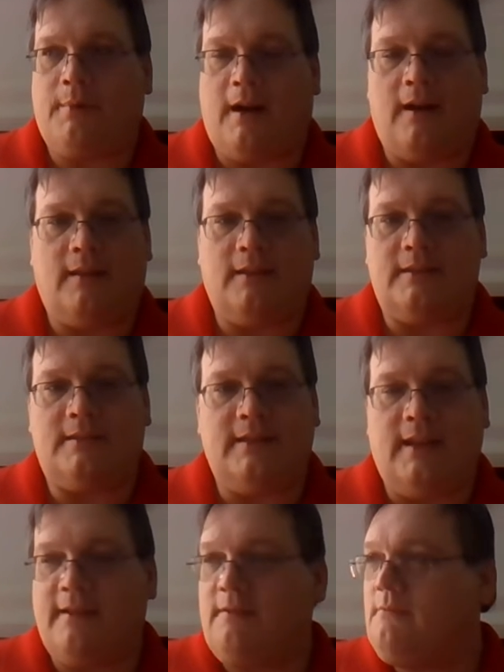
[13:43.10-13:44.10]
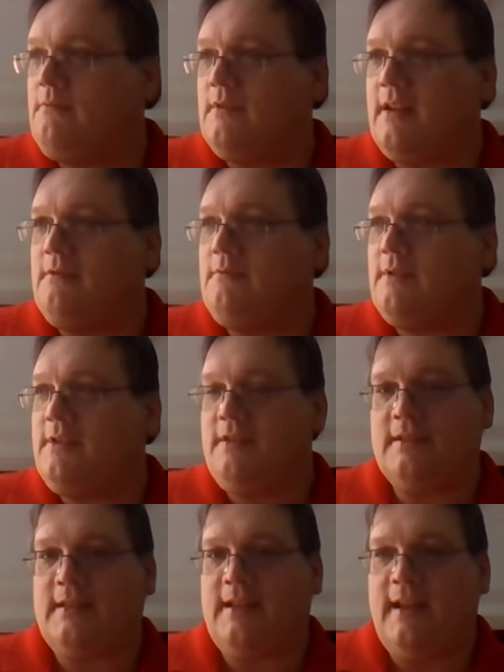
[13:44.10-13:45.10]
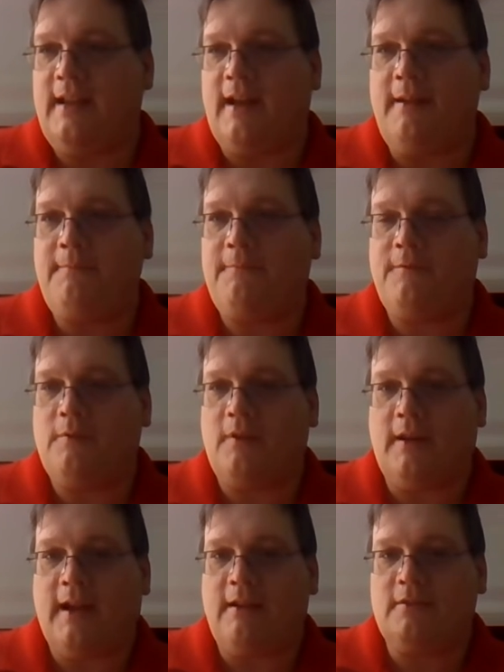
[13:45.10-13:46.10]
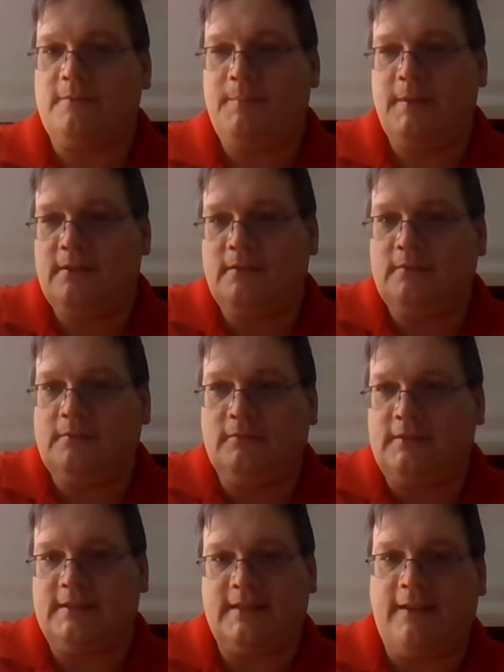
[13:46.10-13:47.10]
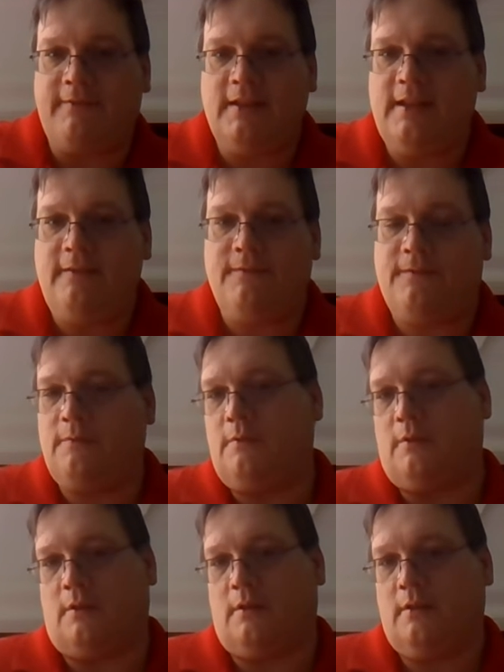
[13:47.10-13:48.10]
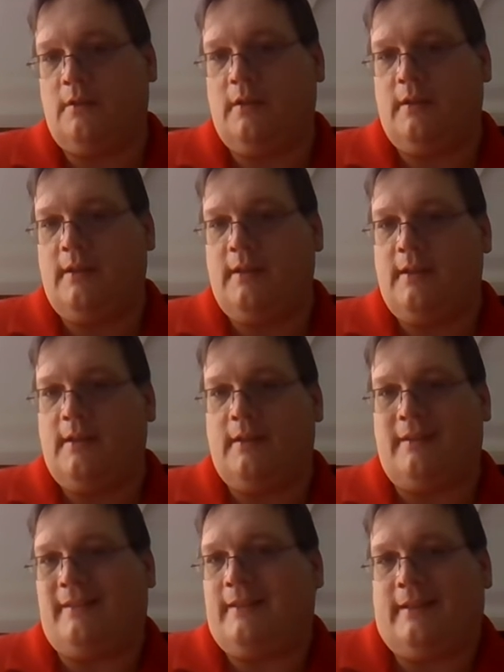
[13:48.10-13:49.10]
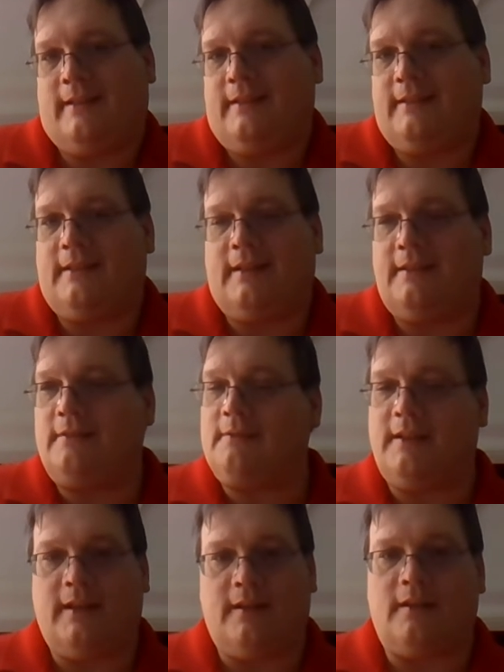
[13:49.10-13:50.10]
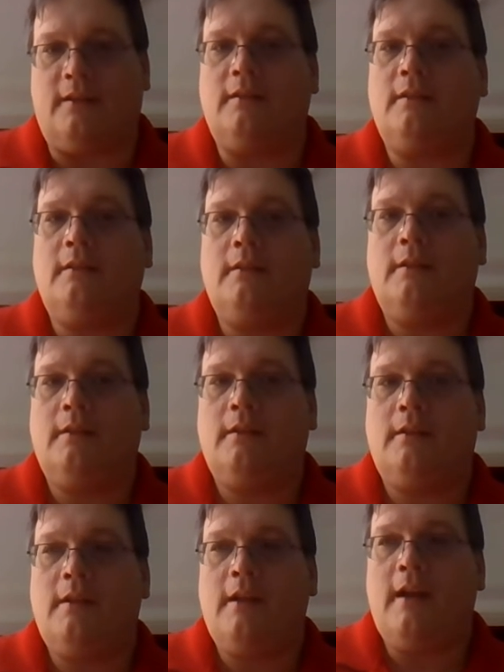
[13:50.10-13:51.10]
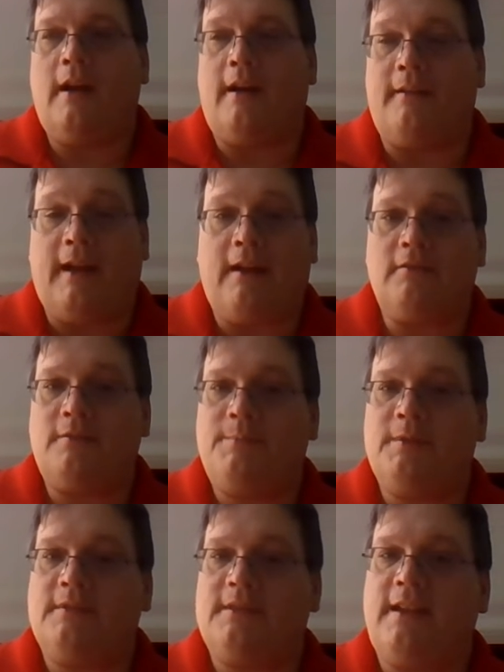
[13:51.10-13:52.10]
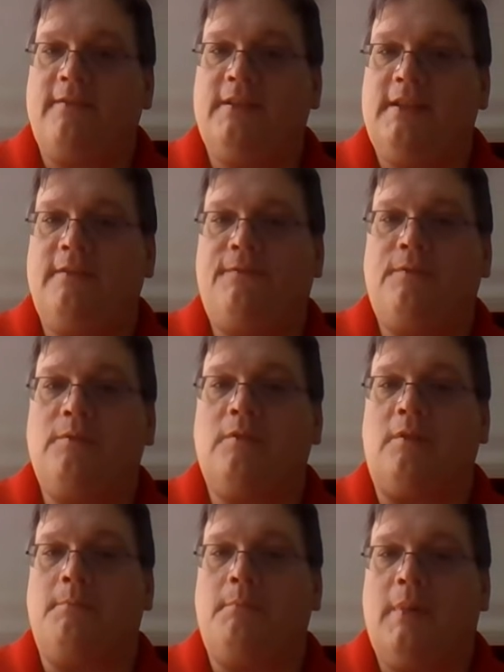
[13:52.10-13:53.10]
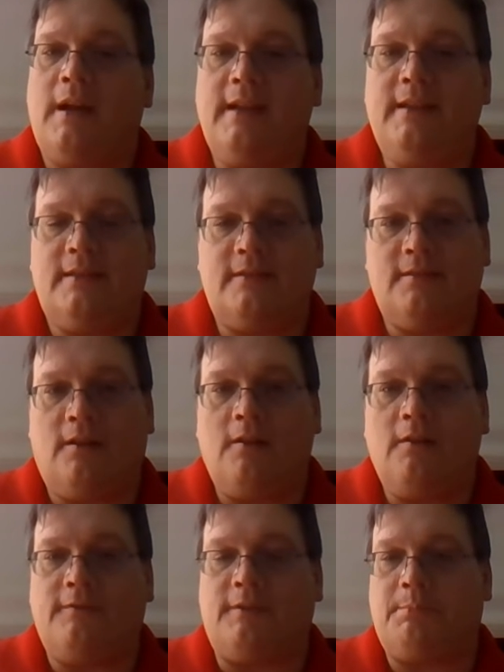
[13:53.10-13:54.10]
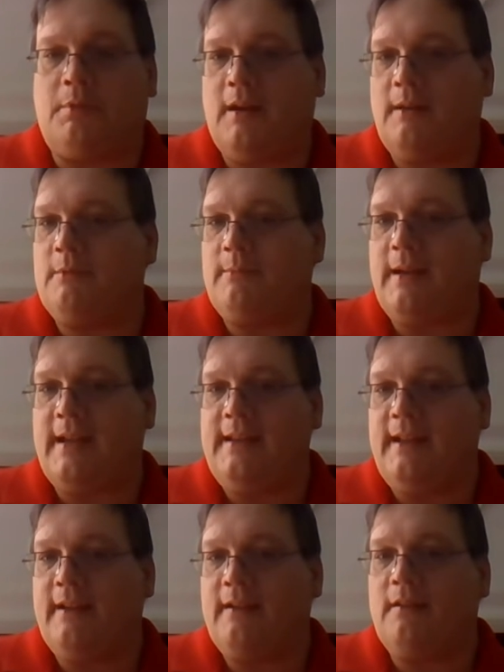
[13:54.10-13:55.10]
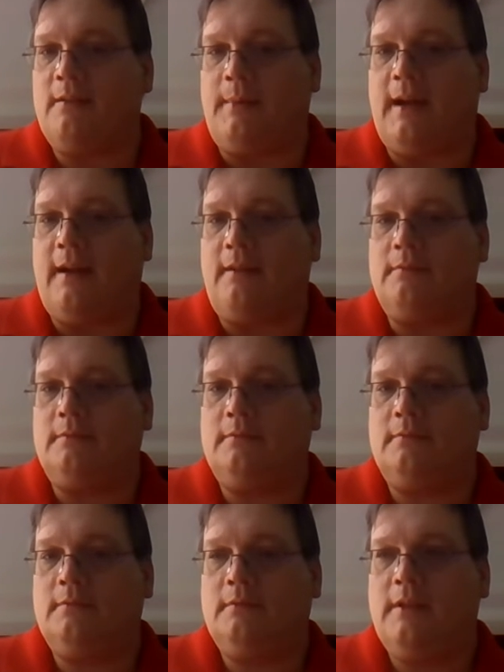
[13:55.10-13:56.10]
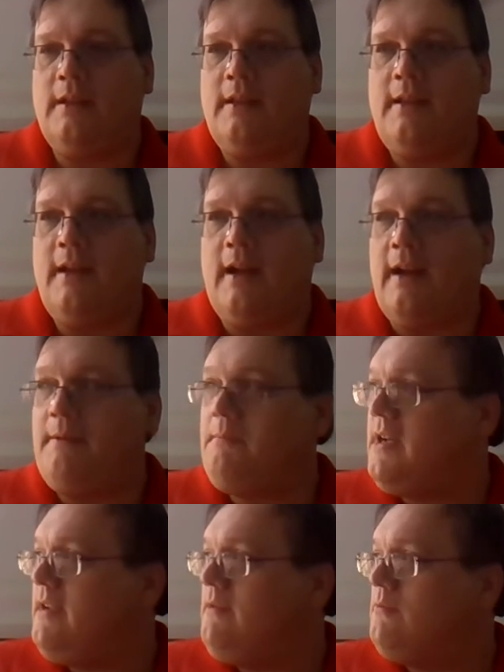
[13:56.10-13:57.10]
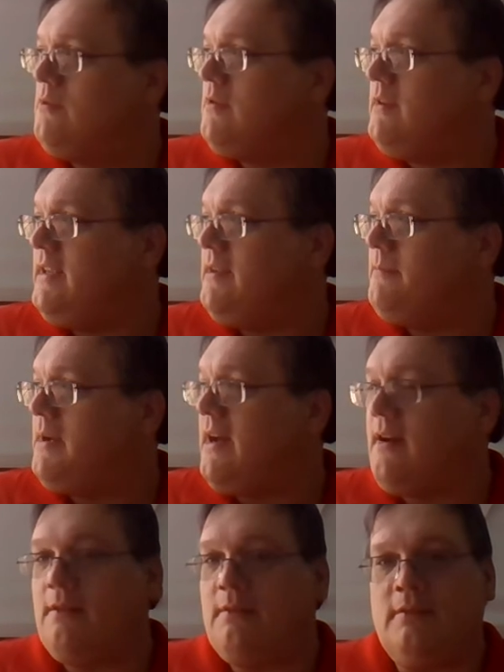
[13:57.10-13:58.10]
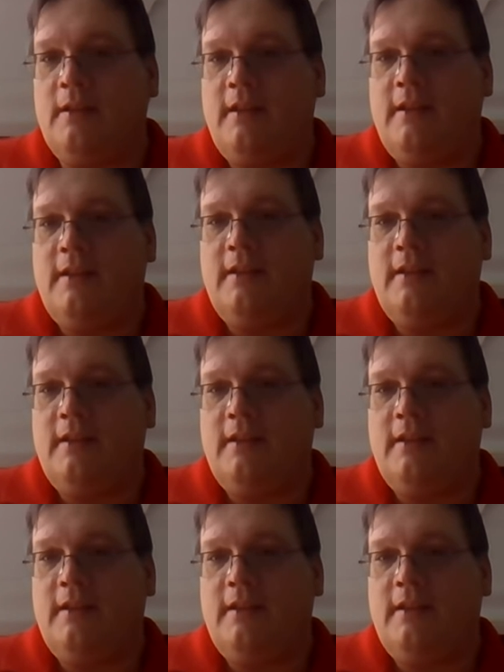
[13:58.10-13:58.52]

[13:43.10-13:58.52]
policy. I don't want you to say, I'm for House Bill 74. I don't care. House Bill 74 might solve a problem I care about. I might worry about,